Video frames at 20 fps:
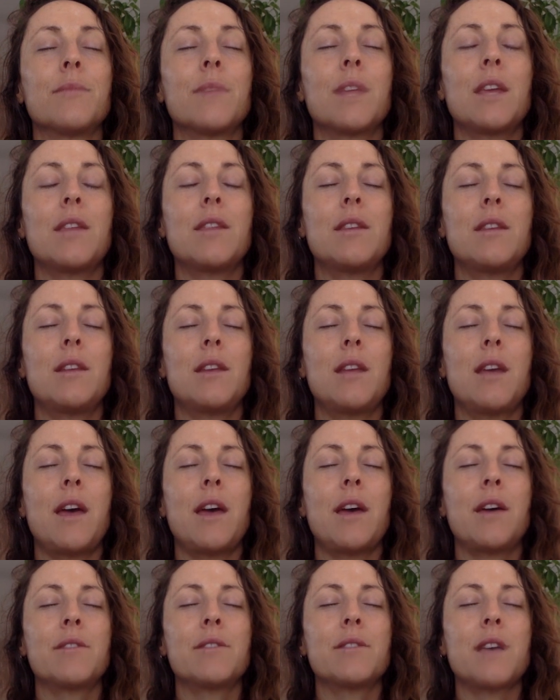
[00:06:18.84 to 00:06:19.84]
And then
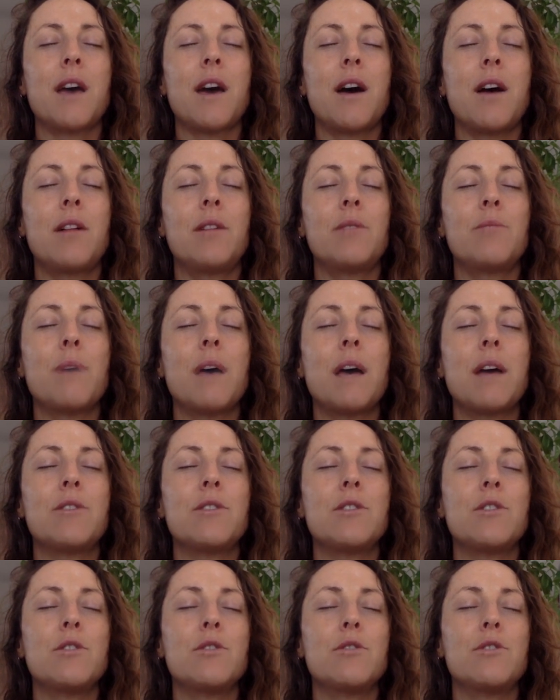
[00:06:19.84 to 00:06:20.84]
exhale.
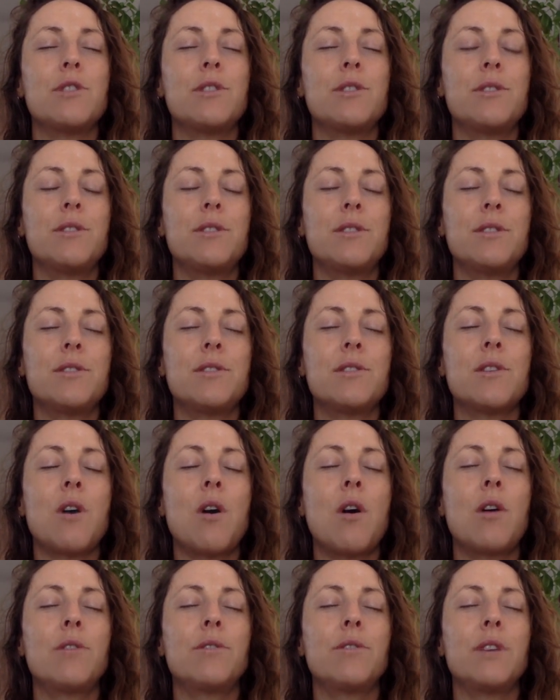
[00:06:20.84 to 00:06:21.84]
Imagine you're just
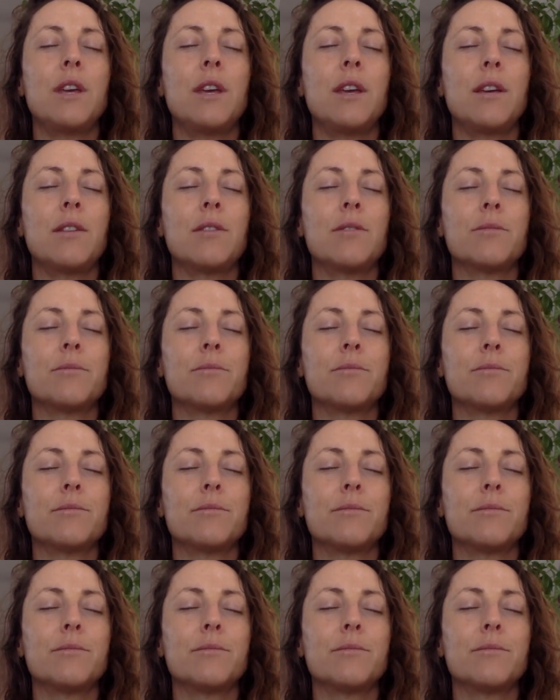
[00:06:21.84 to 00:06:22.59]
dissolving